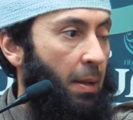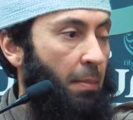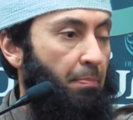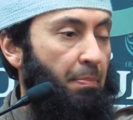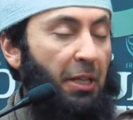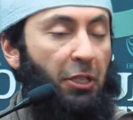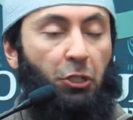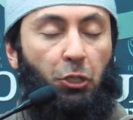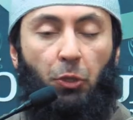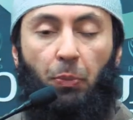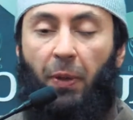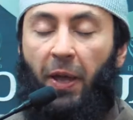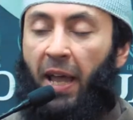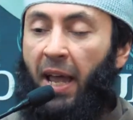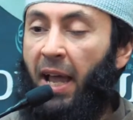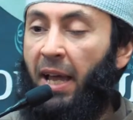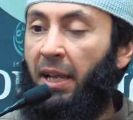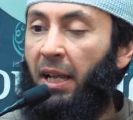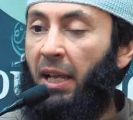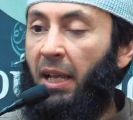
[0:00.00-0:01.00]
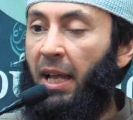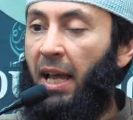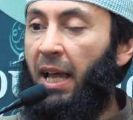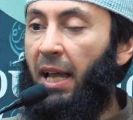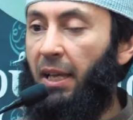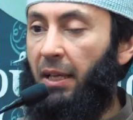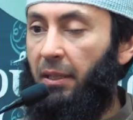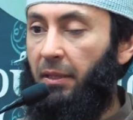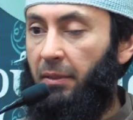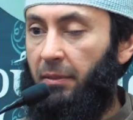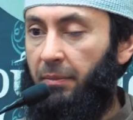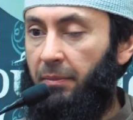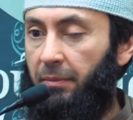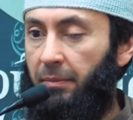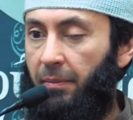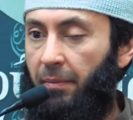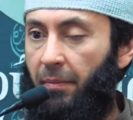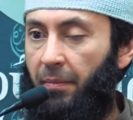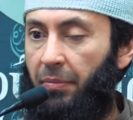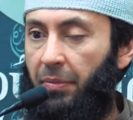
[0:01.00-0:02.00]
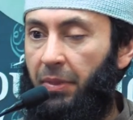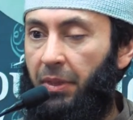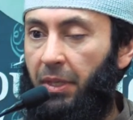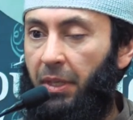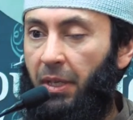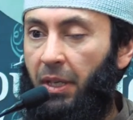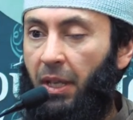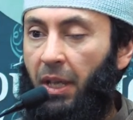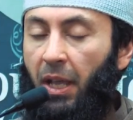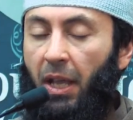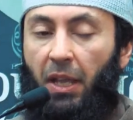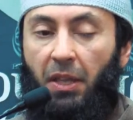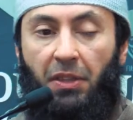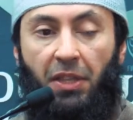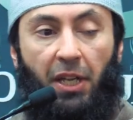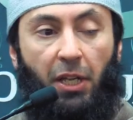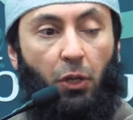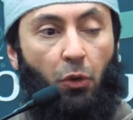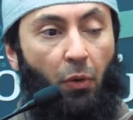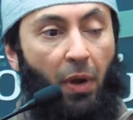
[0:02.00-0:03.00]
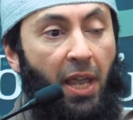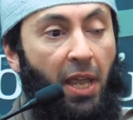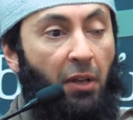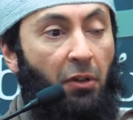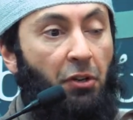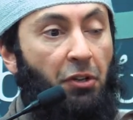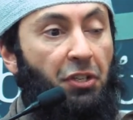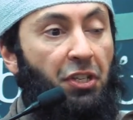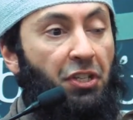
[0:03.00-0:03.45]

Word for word: But subhanAllah, the greater